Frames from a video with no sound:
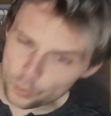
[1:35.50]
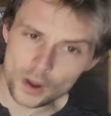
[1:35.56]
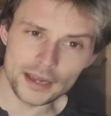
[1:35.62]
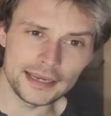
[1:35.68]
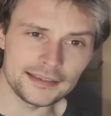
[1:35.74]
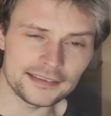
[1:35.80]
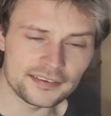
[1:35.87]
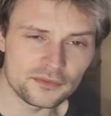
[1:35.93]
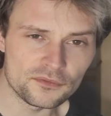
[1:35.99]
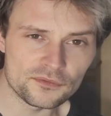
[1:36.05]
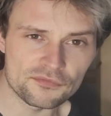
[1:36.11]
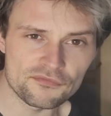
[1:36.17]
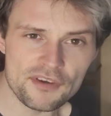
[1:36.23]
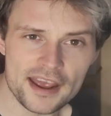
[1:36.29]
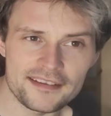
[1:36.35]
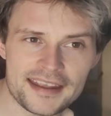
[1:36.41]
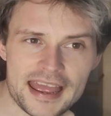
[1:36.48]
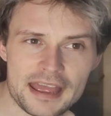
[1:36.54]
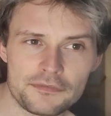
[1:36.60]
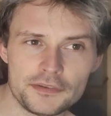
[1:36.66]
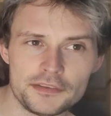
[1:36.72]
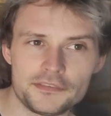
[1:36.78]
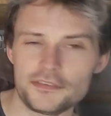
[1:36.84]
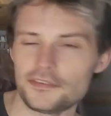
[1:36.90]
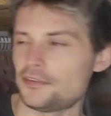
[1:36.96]
white and red
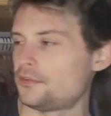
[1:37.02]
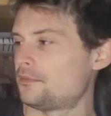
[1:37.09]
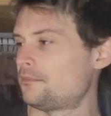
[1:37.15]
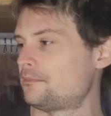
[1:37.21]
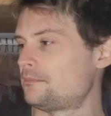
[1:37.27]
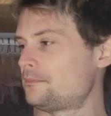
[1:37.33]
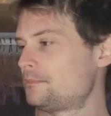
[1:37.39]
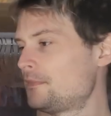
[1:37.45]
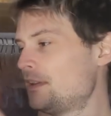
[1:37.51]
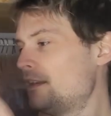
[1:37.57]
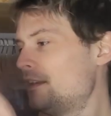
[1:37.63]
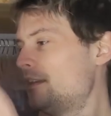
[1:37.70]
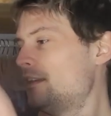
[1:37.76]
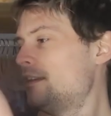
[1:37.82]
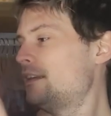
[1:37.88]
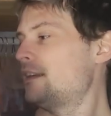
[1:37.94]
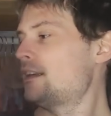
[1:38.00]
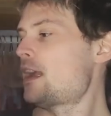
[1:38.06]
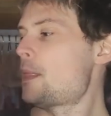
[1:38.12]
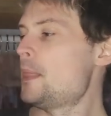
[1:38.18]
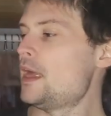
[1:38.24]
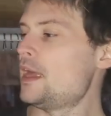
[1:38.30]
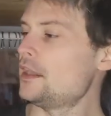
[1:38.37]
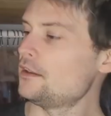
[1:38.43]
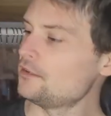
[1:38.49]
effort.
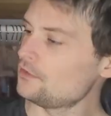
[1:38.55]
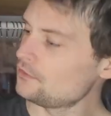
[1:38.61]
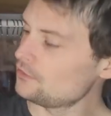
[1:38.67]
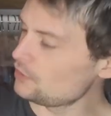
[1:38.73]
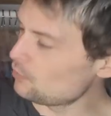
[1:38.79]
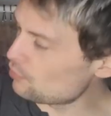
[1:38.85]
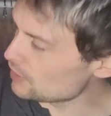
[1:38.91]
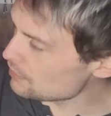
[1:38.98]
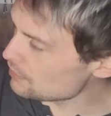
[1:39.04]
And then you